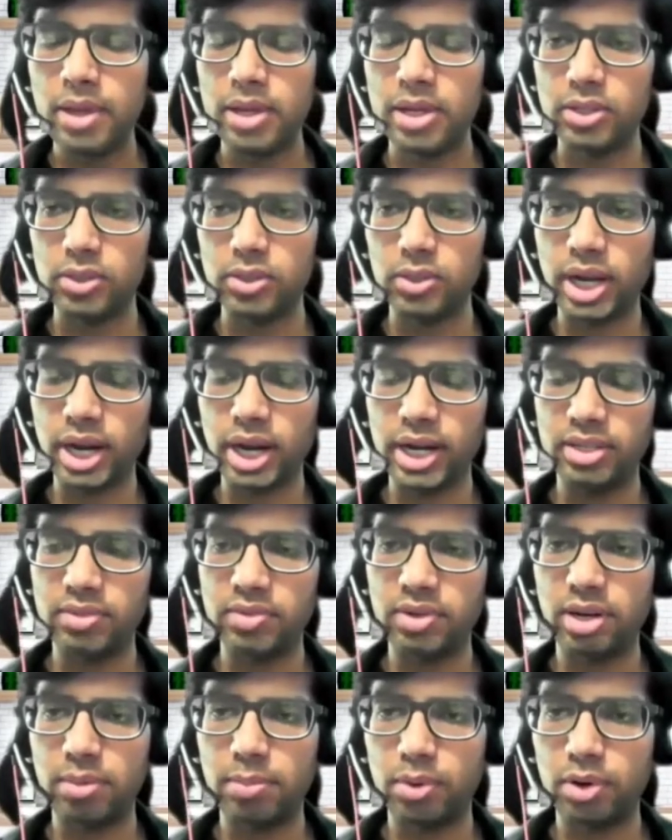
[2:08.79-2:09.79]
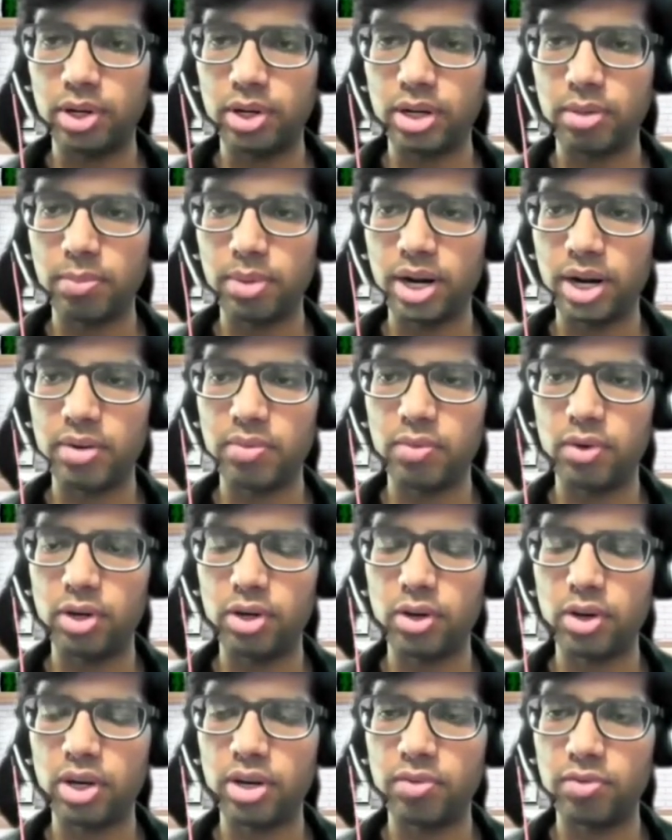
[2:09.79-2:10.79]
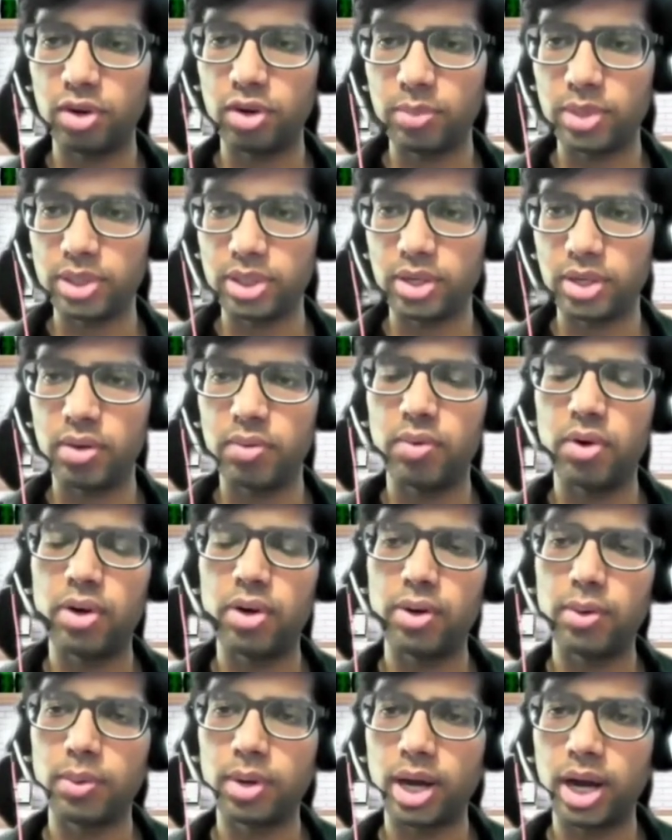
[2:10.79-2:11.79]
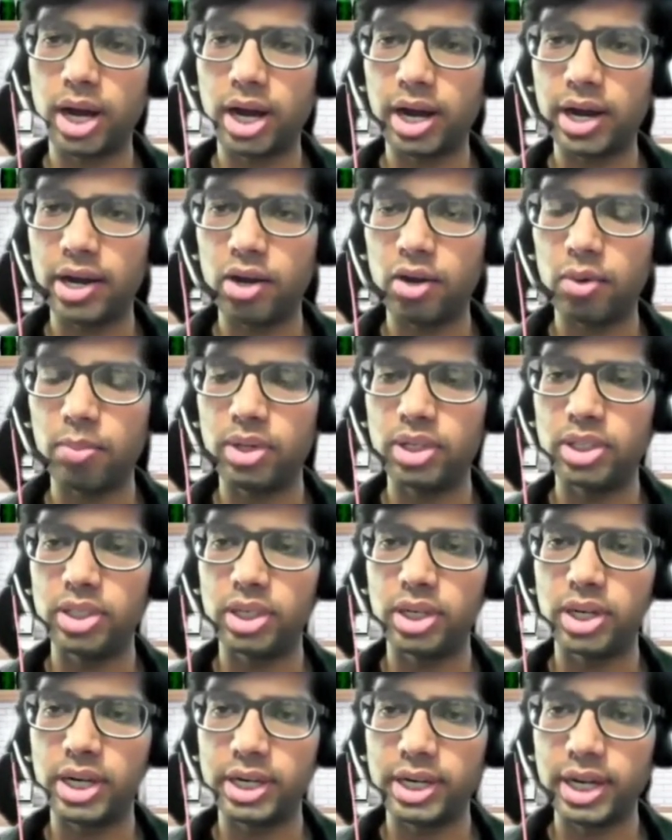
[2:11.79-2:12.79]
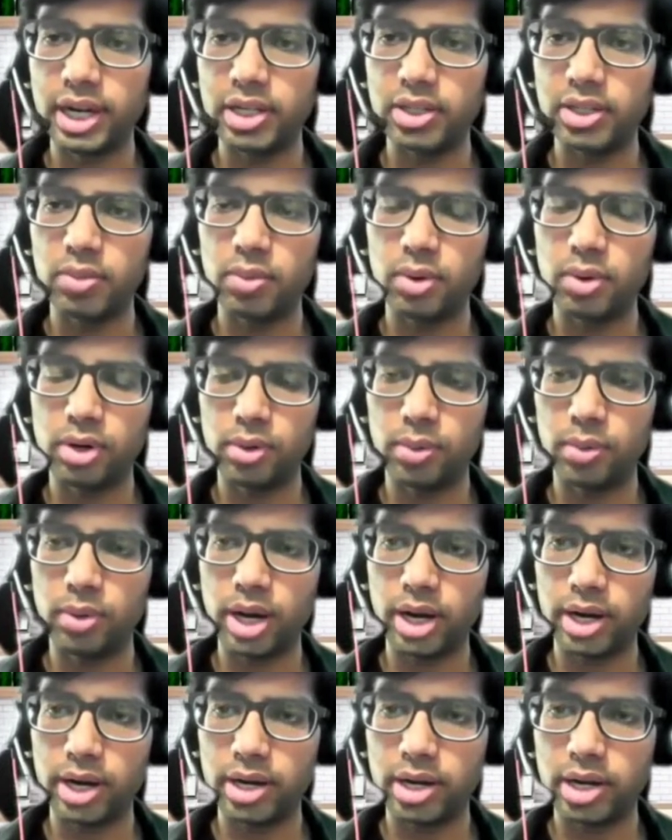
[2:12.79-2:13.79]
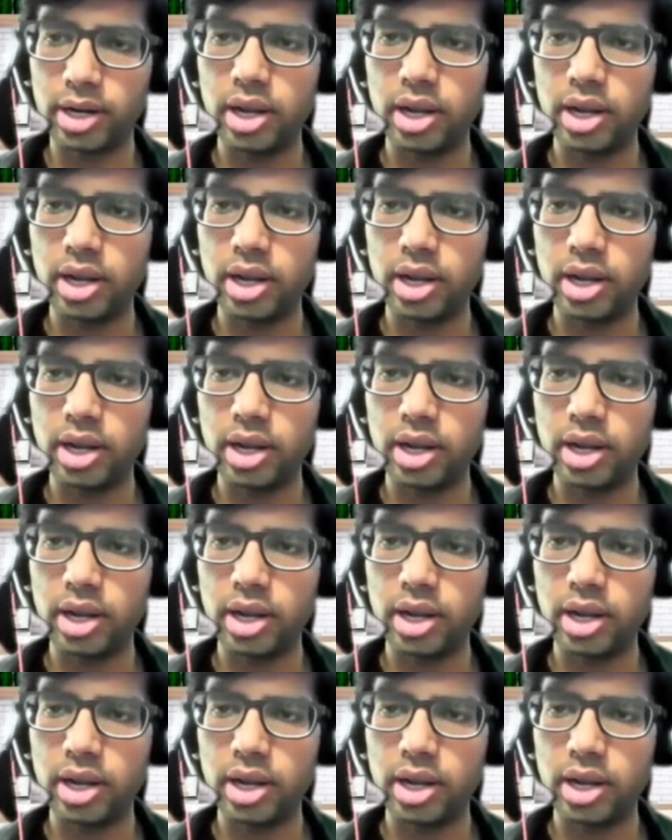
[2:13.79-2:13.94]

So that is one important part. What all information you want to add, how much details you want to add,